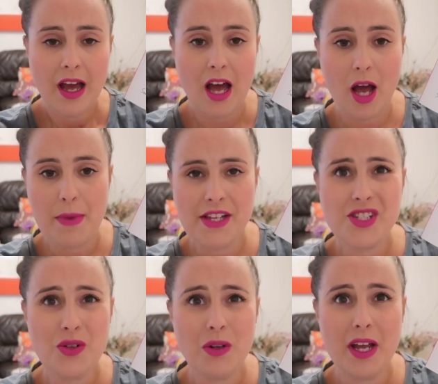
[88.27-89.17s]
Um,
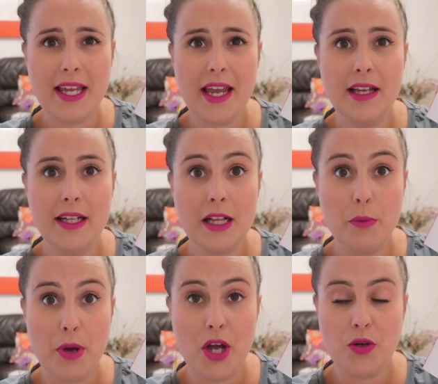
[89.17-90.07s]
it's not like getting a
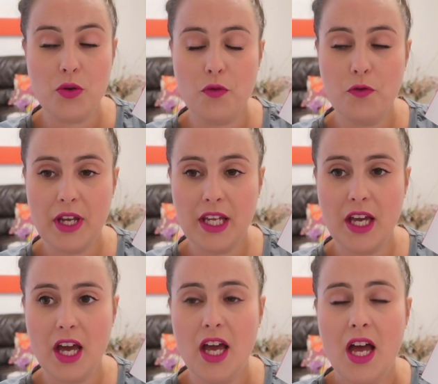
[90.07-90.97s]
little burn on your
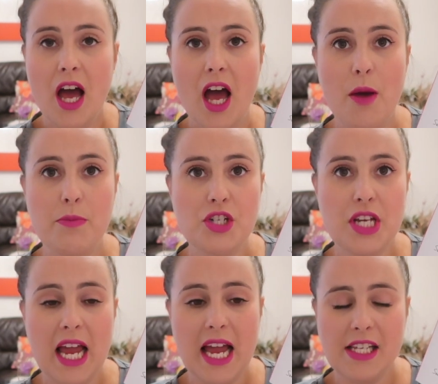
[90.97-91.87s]
finger. Um,
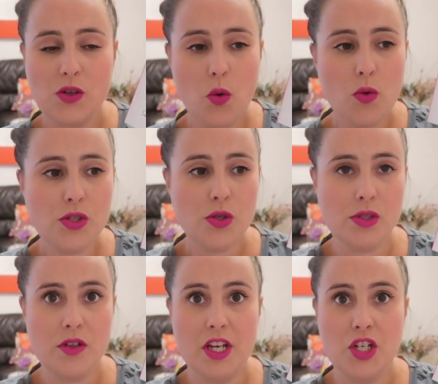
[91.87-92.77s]
she has all
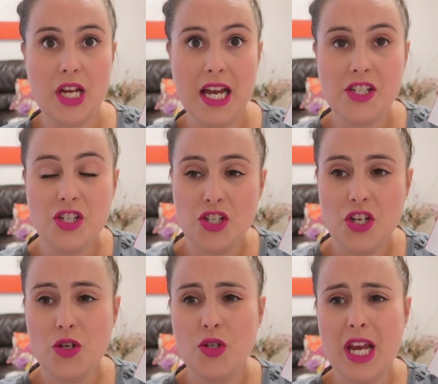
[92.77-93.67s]
sorts of things she has to
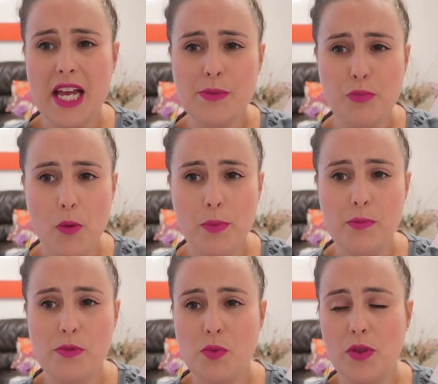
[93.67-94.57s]
do. She has
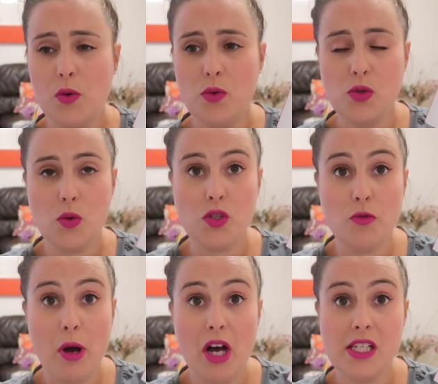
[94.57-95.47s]
problems with all sorts
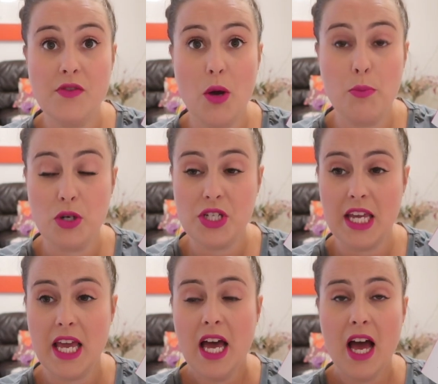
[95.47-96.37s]
of parts of her
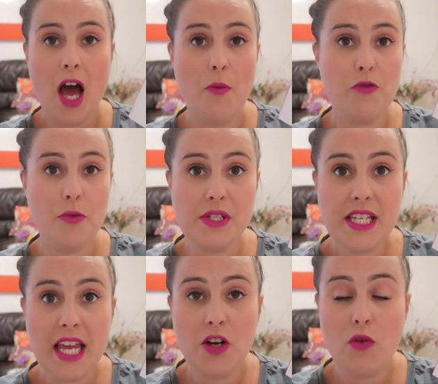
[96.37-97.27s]
body, um, from
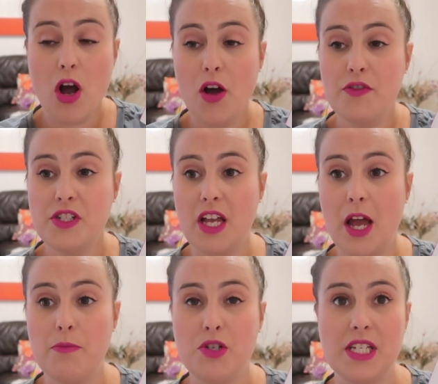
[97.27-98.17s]
skin grafts.
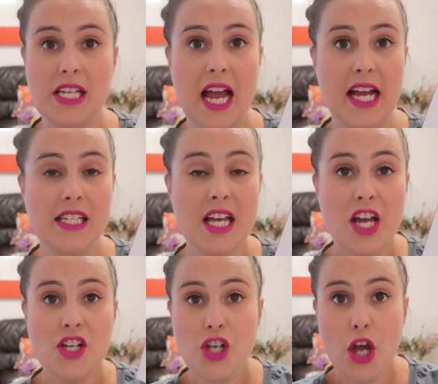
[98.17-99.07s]
she She's had
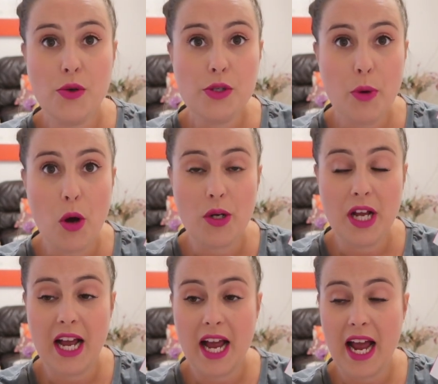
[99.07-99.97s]
toes put on
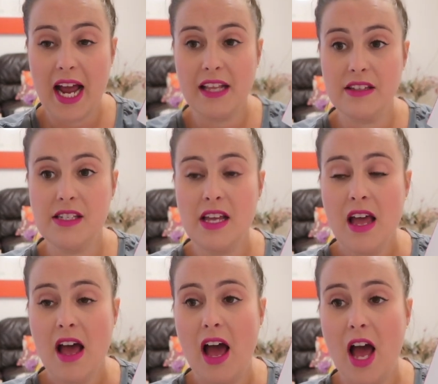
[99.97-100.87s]
her hand
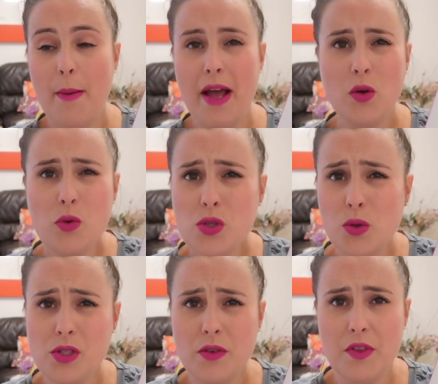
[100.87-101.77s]
um, and all
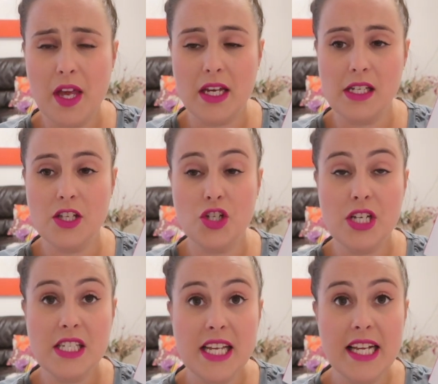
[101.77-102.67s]
sorts of things that
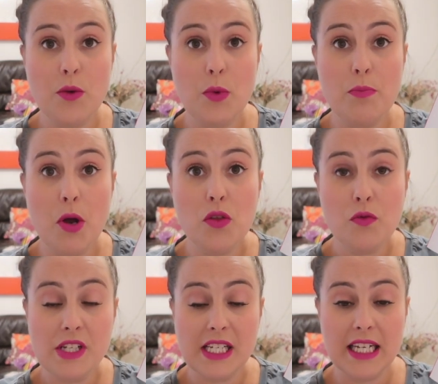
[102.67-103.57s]
she's dealing with both
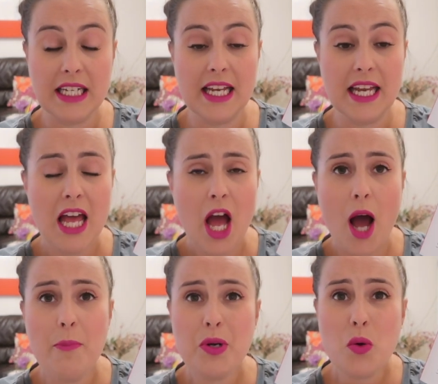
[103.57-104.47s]
physically.
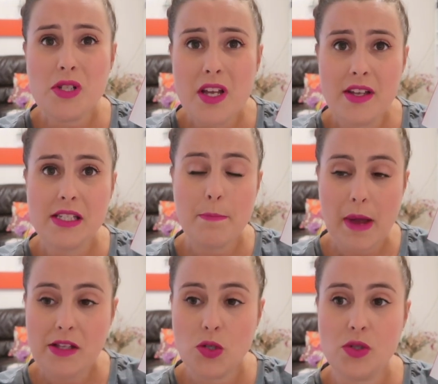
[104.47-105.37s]
Um, but also there's the
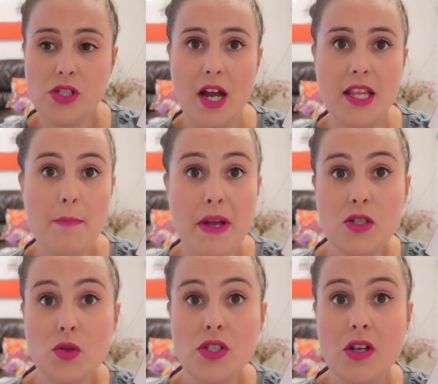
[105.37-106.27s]
mental side, the
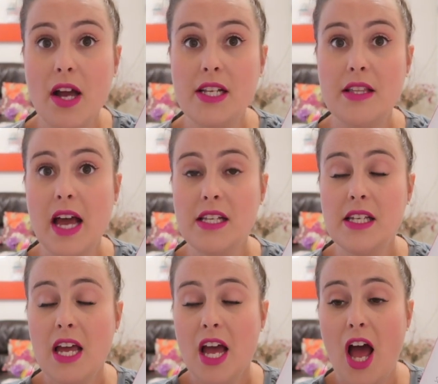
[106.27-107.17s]
mental side
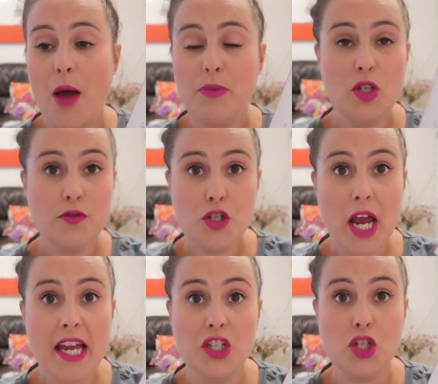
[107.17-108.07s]
that um, you've
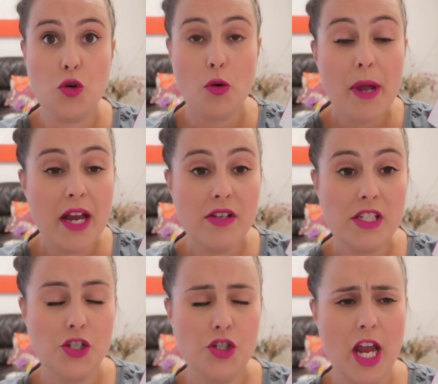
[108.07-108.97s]
changed, your
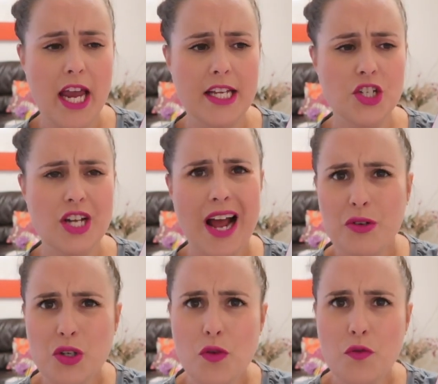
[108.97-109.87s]
appearance has changed, how
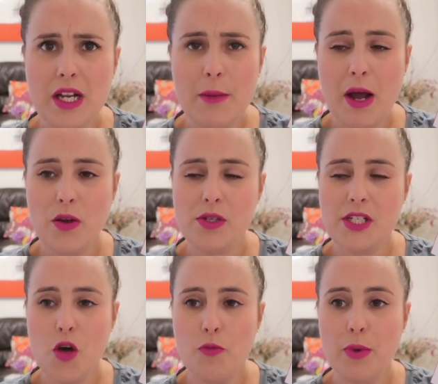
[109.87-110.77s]
you feel about
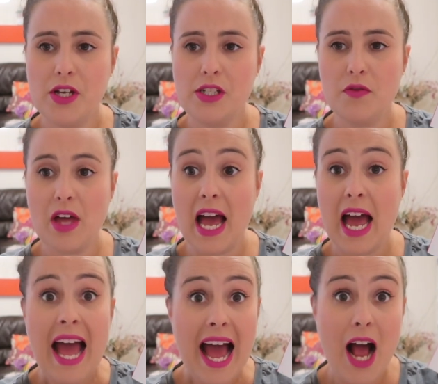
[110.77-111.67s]
yourself because of
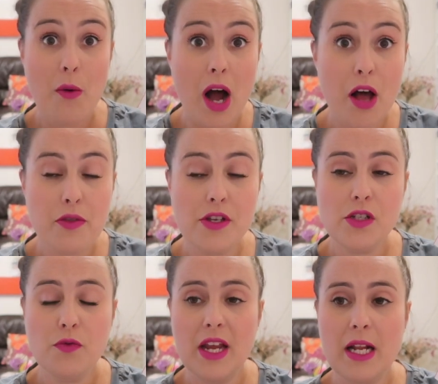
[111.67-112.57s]
that, how
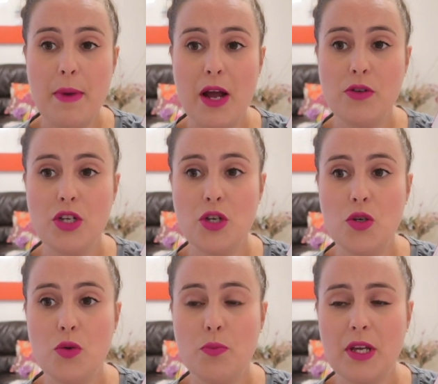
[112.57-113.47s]
others feel about
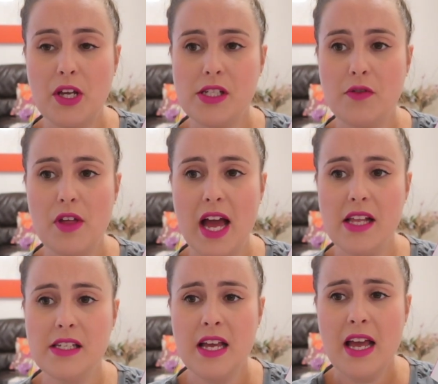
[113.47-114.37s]
you because of
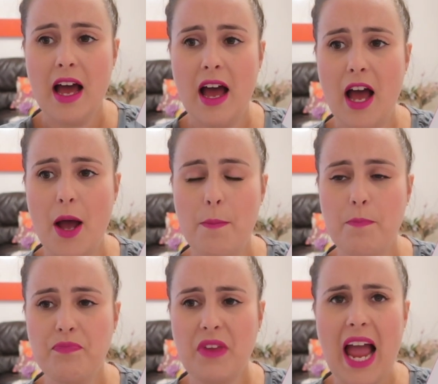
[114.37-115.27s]
that,
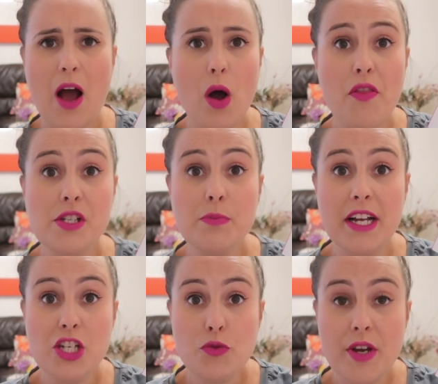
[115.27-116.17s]
um, how others
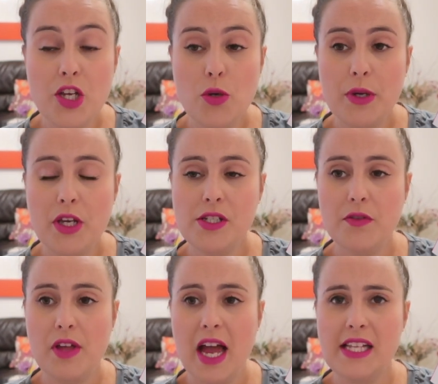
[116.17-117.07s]
might treat you because
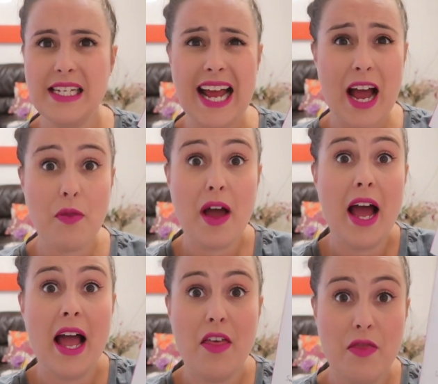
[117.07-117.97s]
of that, and how
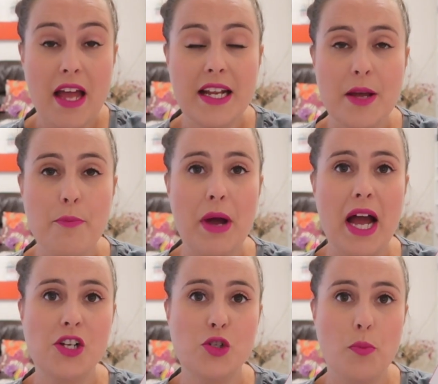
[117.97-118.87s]
that then
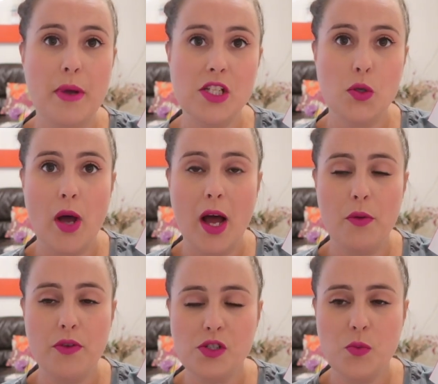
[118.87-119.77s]
impacts your mental
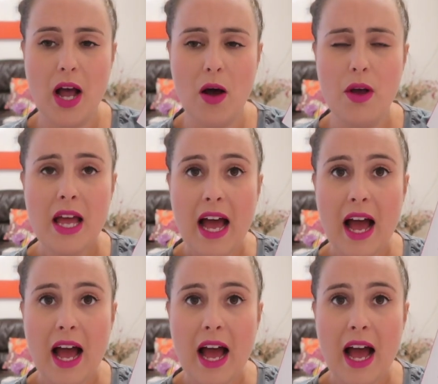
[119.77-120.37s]
health as well.